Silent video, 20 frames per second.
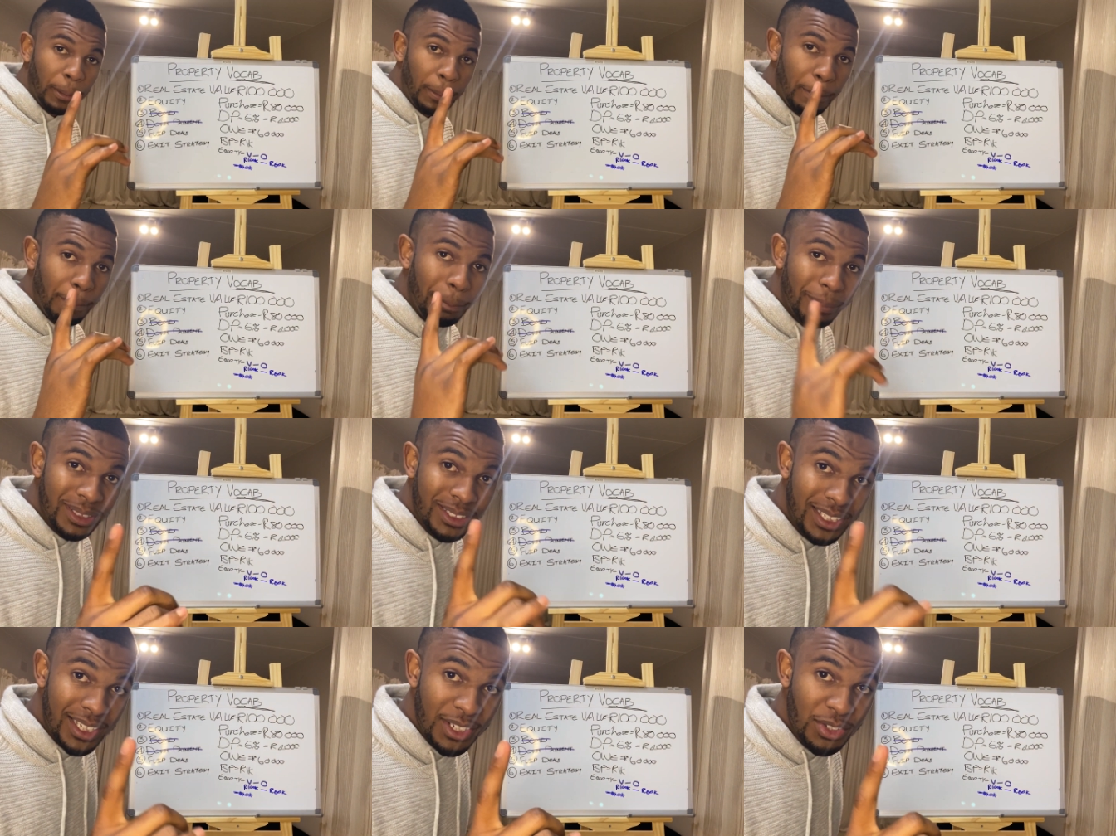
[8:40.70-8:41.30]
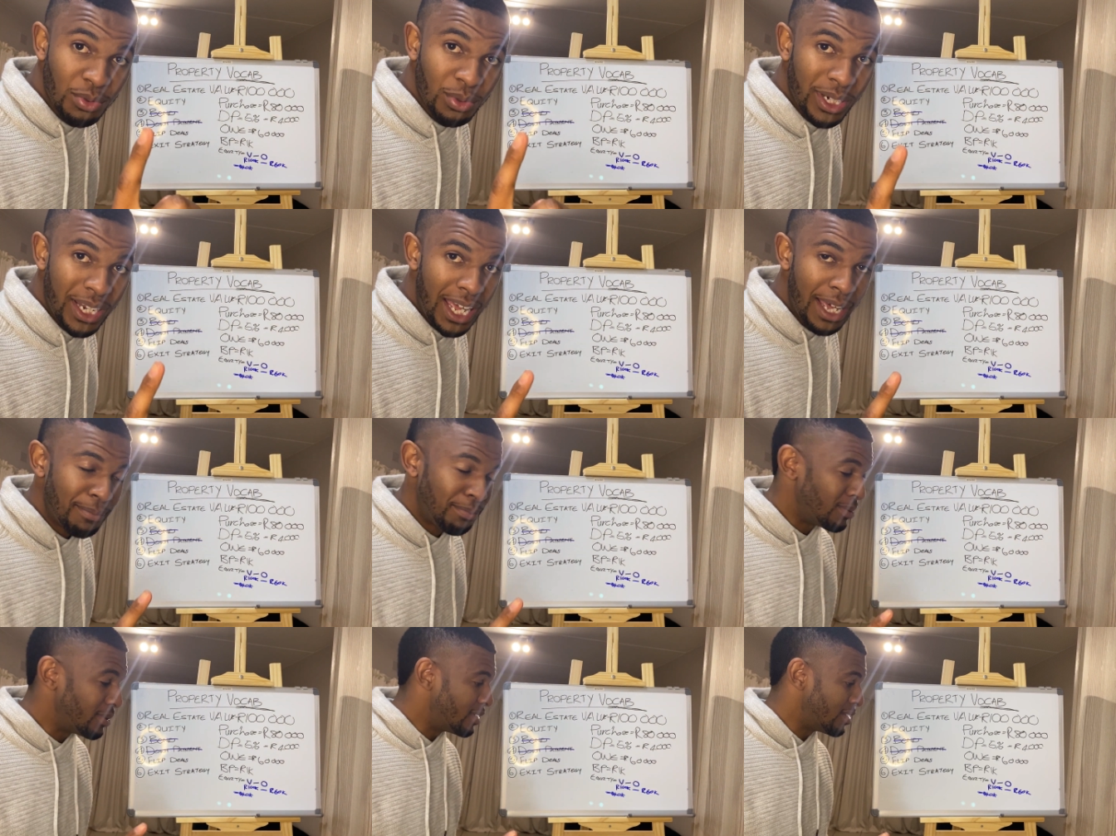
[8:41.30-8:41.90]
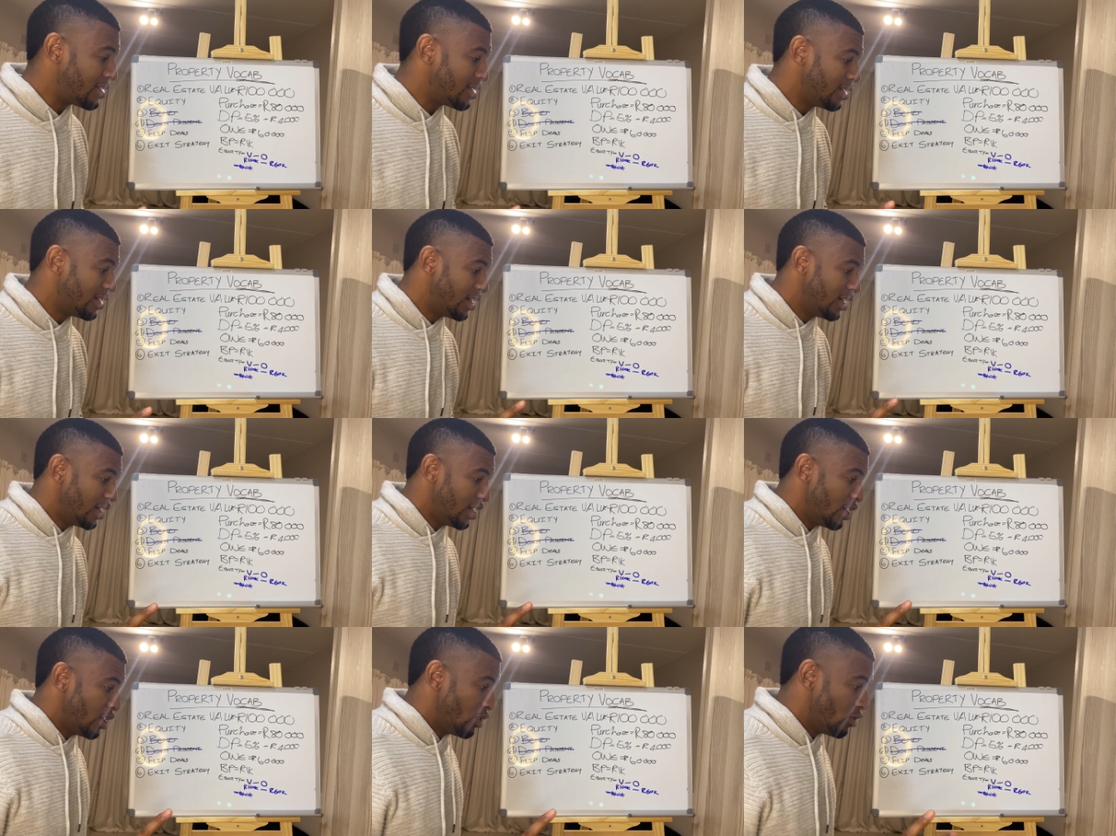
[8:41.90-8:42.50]
But guess what happens?
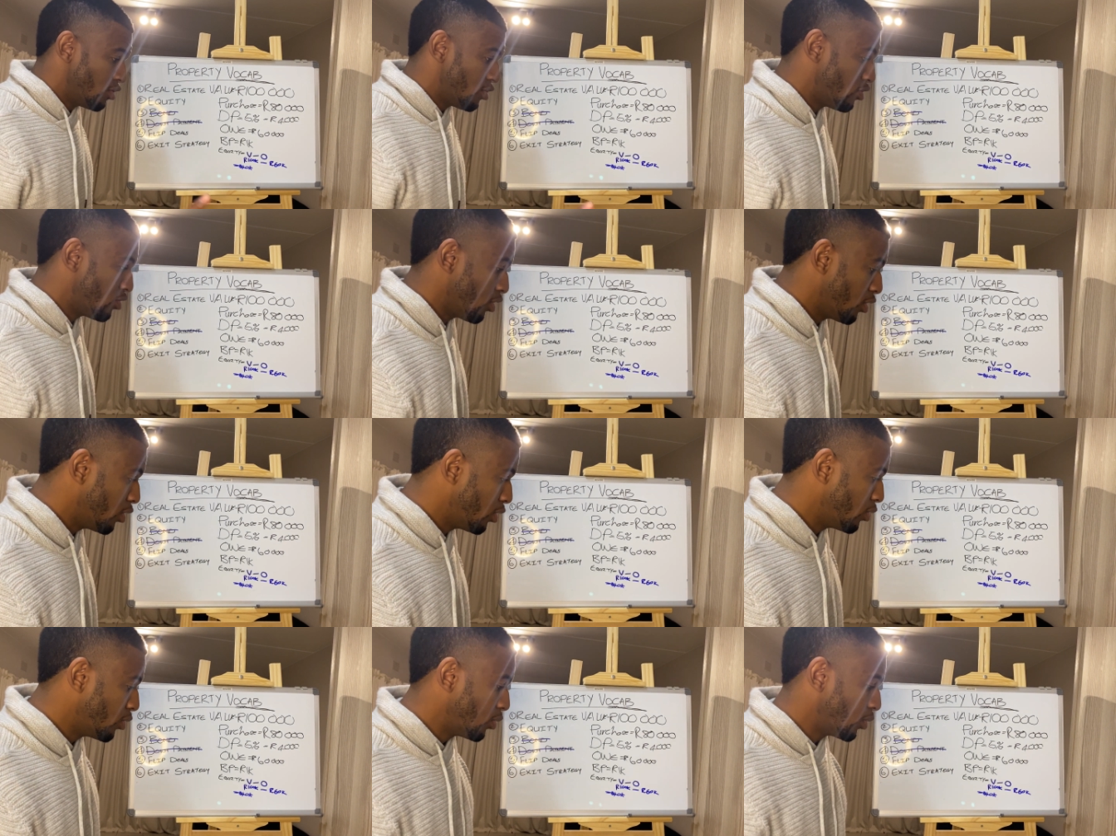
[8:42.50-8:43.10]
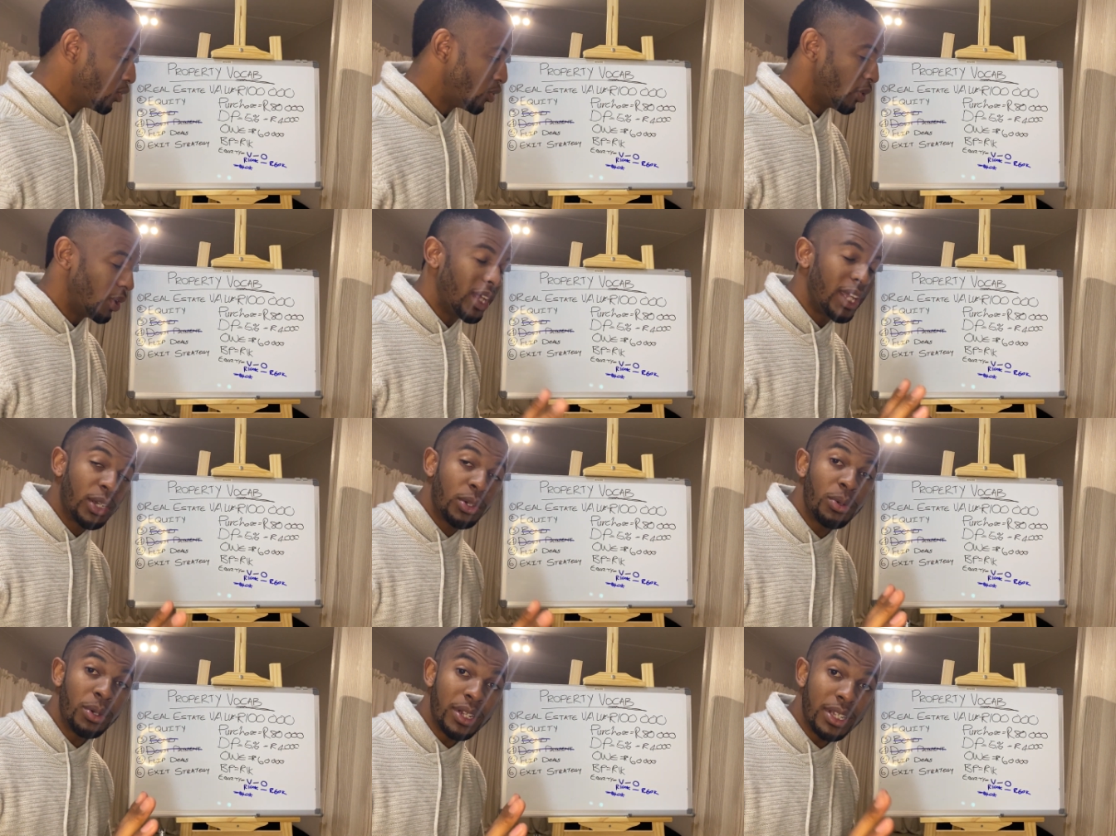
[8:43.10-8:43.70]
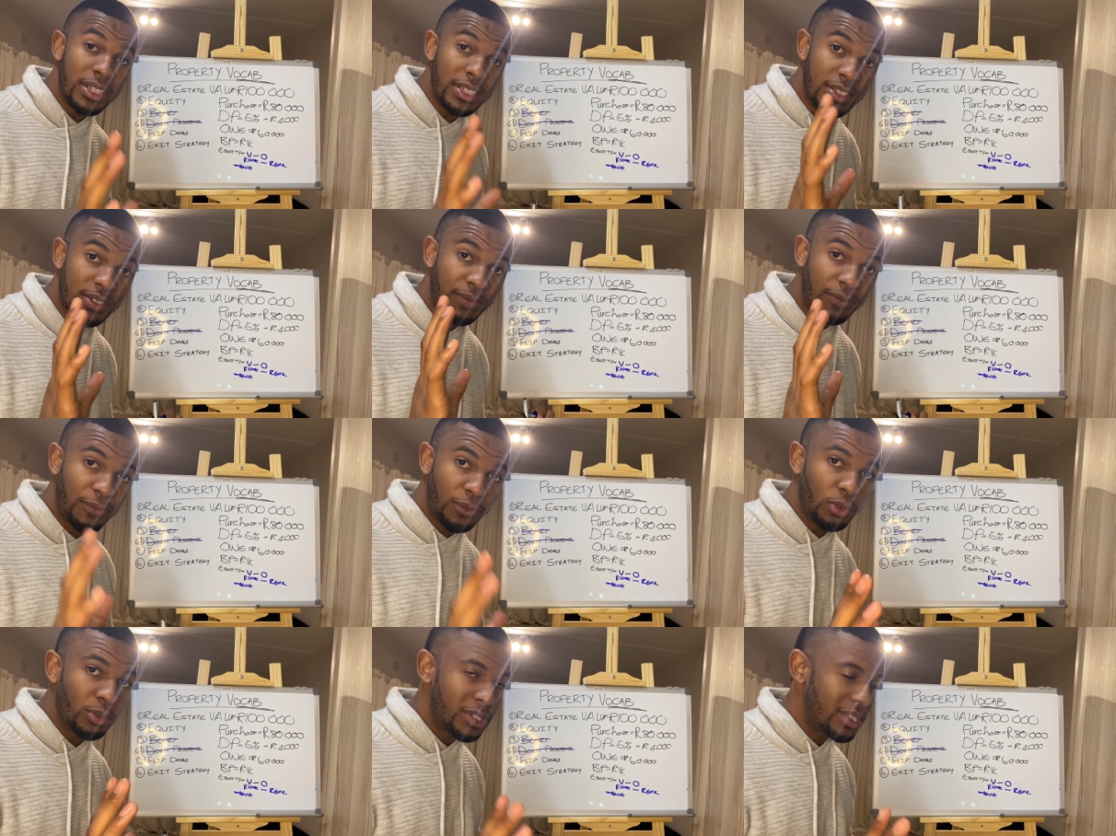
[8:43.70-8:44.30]
So your equity is
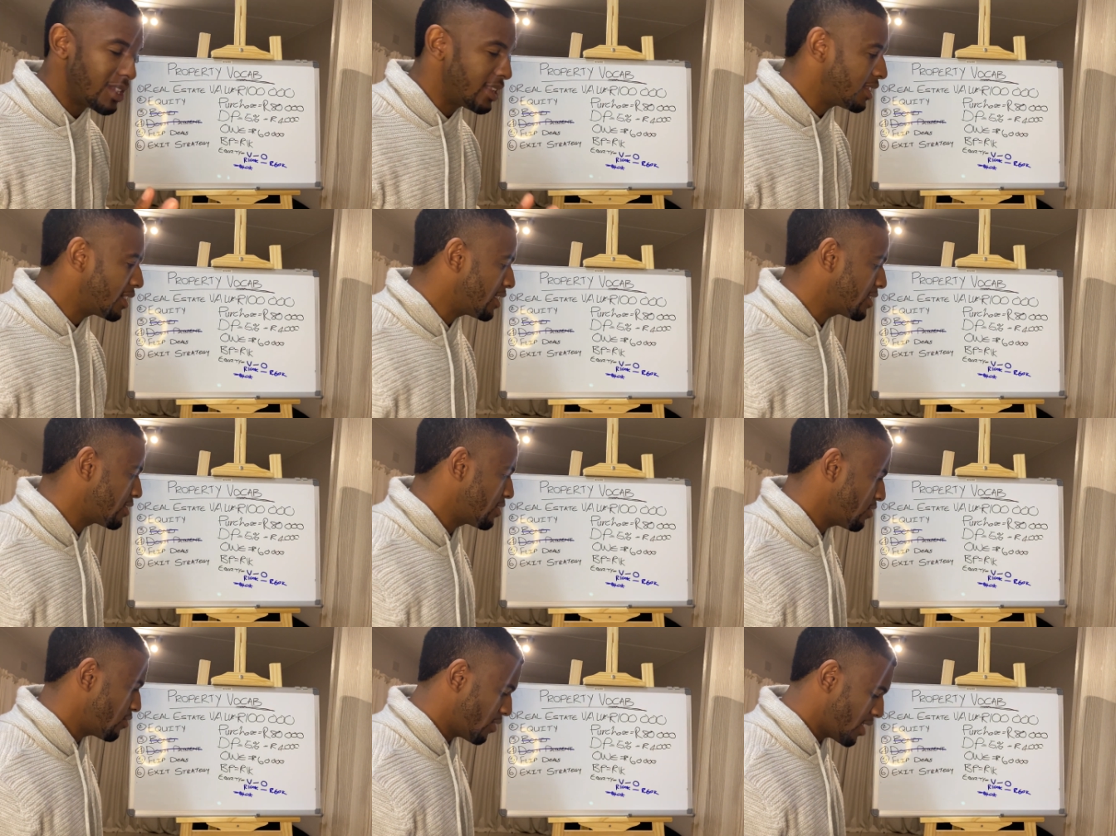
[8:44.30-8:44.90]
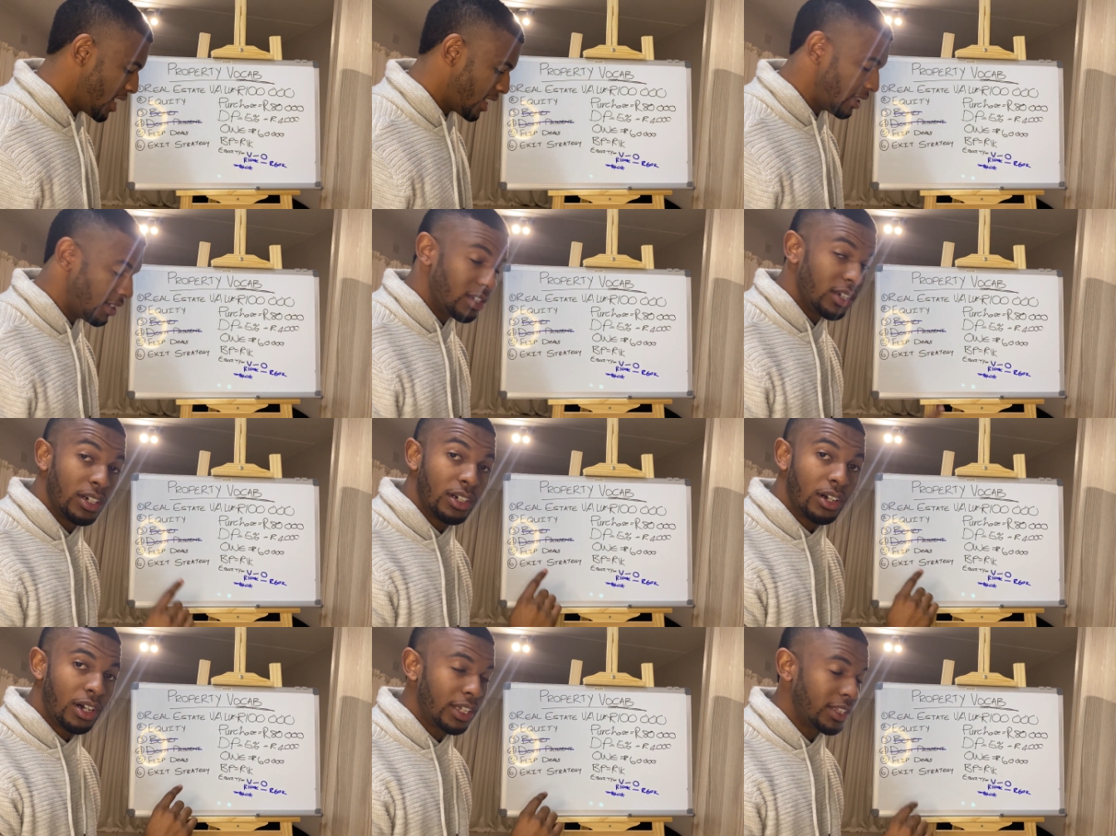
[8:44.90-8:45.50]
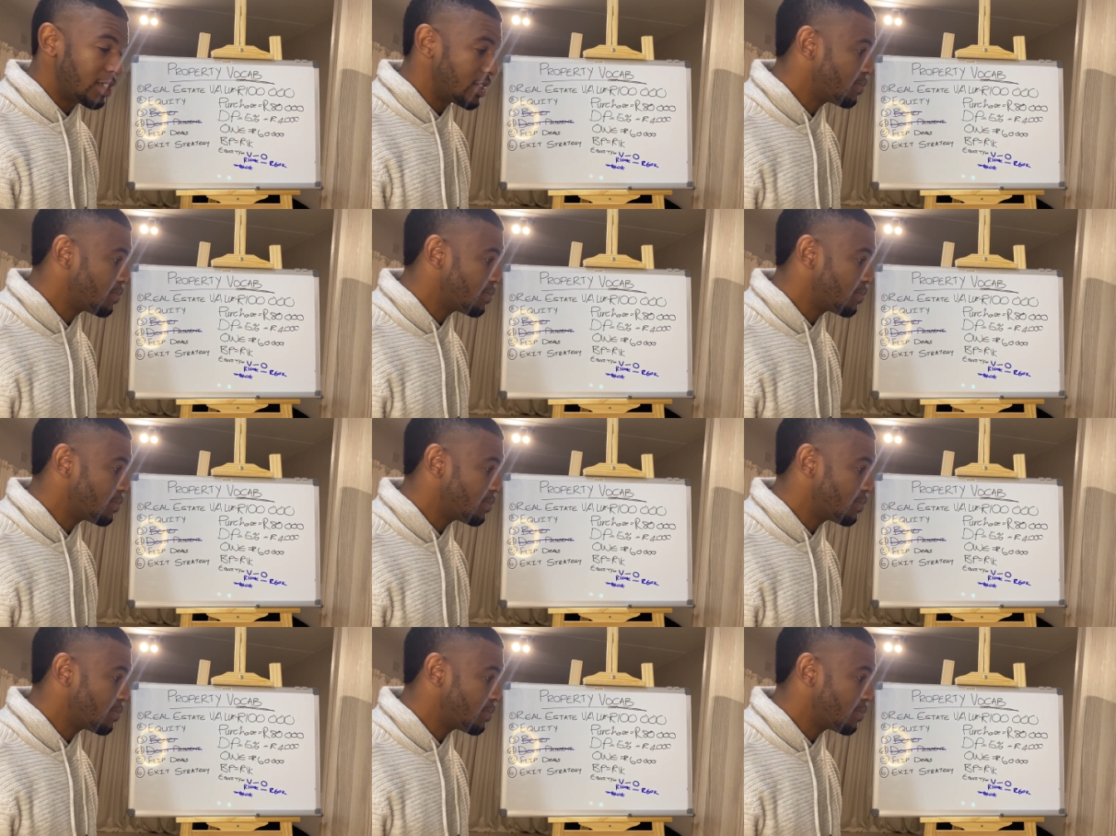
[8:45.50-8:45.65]
40,000 Rand on this